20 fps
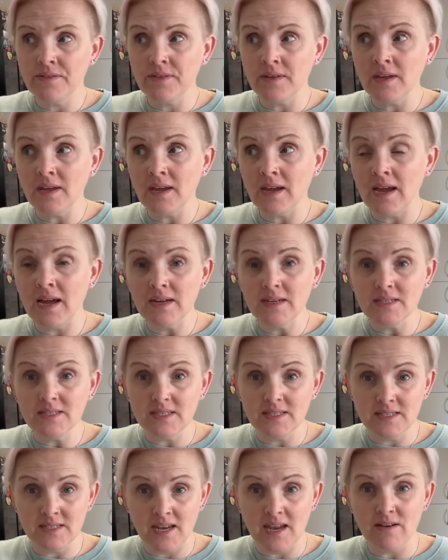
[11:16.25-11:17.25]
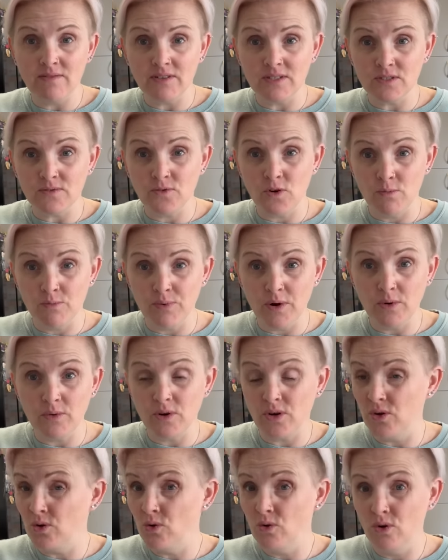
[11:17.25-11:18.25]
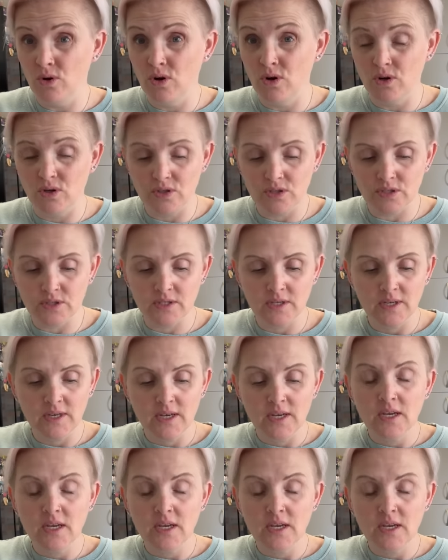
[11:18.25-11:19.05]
think Agnes's and Erin's have got broken or lost.